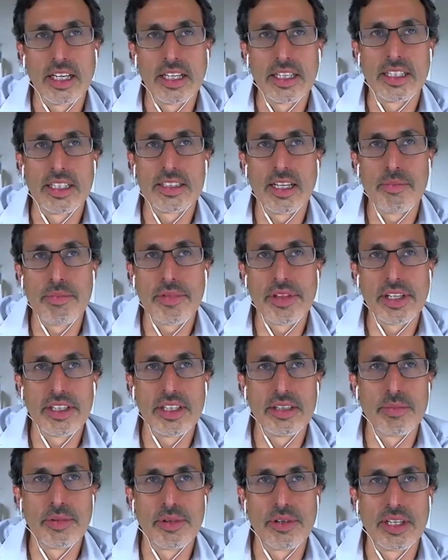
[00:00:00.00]
I guess I'm thinking
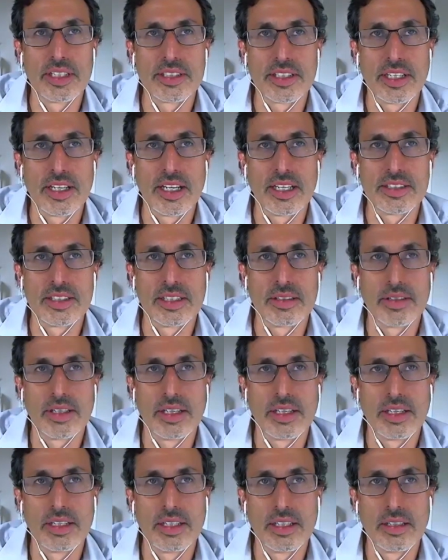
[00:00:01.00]
more as an as a
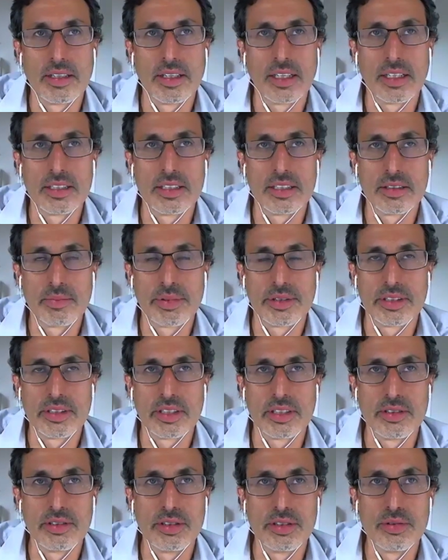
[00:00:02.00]
as a person who
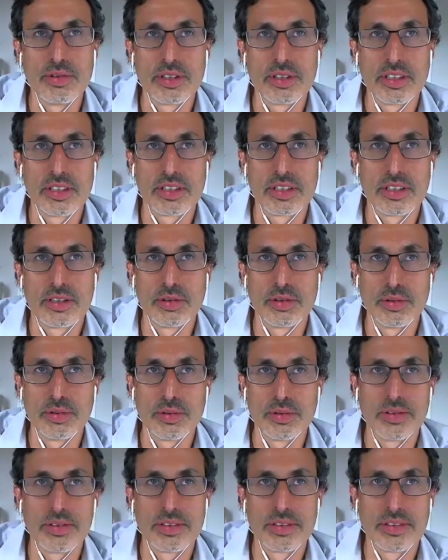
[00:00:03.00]
uses
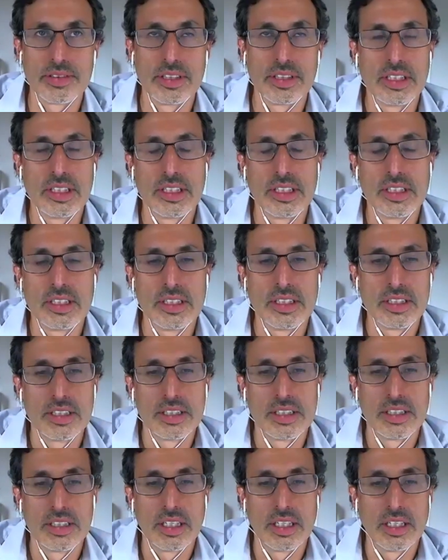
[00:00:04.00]
tools.
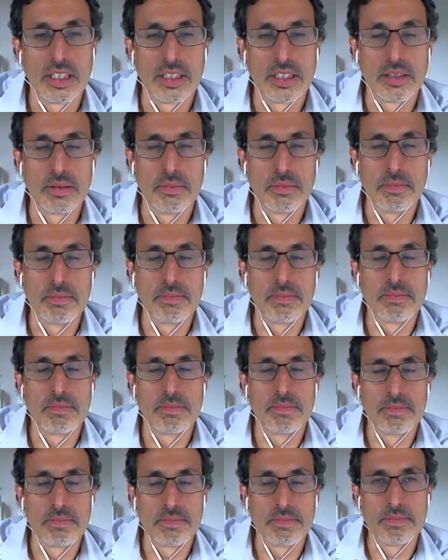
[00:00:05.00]
Um,
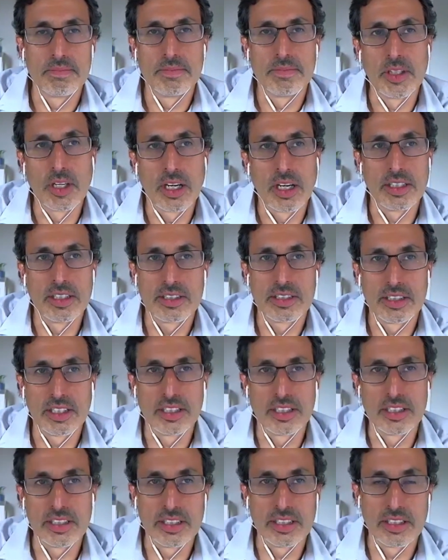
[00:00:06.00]
not
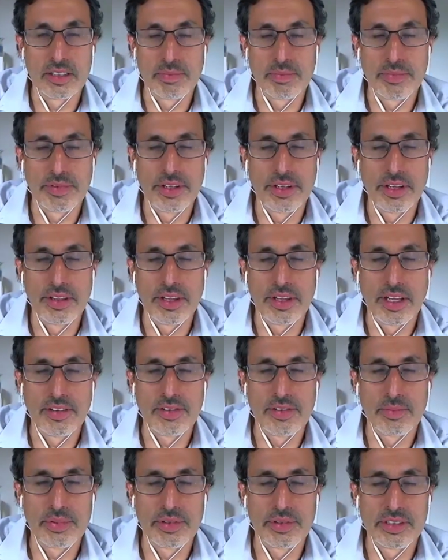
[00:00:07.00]
necessarily the, as
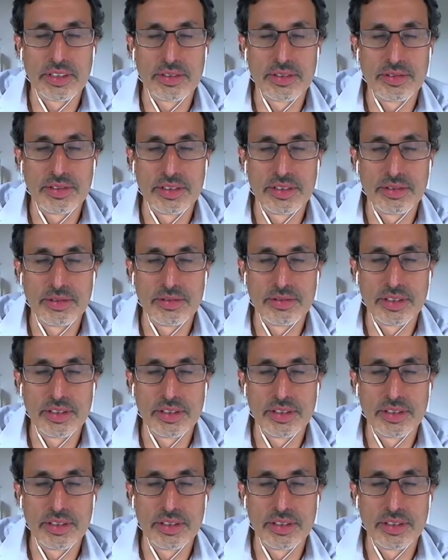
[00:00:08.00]
the person who, who